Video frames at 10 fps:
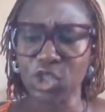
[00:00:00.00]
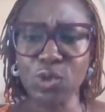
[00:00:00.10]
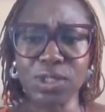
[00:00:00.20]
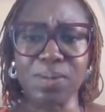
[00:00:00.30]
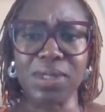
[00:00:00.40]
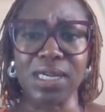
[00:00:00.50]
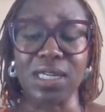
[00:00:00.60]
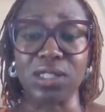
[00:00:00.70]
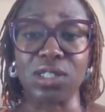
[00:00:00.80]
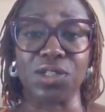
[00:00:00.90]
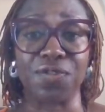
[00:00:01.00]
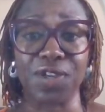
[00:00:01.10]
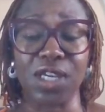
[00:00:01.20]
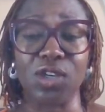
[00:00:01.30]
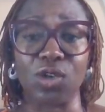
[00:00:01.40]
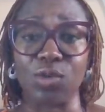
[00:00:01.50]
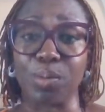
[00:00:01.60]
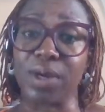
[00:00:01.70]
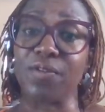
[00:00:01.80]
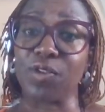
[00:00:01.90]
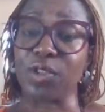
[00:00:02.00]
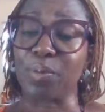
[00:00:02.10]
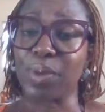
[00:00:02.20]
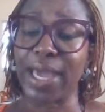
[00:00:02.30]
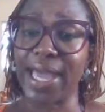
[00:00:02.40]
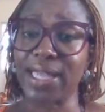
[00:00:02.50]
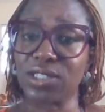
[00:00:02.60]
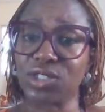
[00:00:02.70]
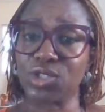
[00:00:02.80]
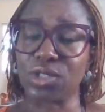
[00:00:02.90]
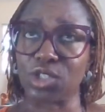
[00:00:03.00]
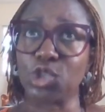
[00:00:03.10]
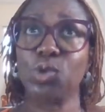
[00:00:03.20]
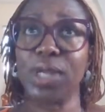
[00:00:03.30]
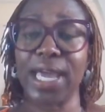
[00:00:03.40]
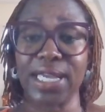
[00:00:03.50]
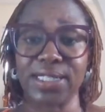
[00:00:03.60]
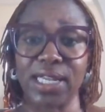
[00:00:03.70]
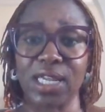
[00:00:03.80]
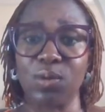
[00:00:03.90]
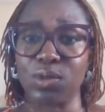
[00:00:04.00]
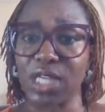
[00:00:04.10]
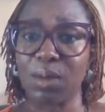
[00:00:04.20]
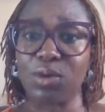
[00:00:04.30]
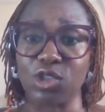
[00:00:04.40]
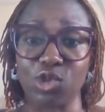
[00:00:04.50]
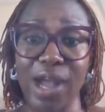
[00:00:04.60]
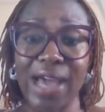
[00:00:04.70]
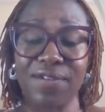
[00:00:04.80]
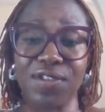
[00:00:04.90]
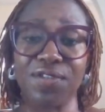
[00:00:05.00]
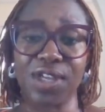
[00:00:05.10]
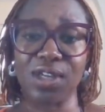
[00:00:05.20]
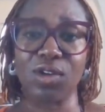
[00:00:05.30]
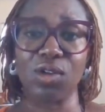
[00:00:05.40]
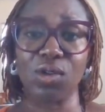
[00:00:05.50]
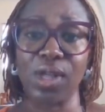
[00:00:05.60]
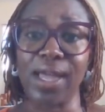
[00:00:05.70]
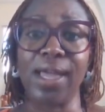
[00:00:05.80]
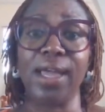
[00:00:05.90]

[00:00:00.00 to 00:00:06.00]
do some things to the vehicle, but for the past, the 2 days that he was able to drive the vehicle,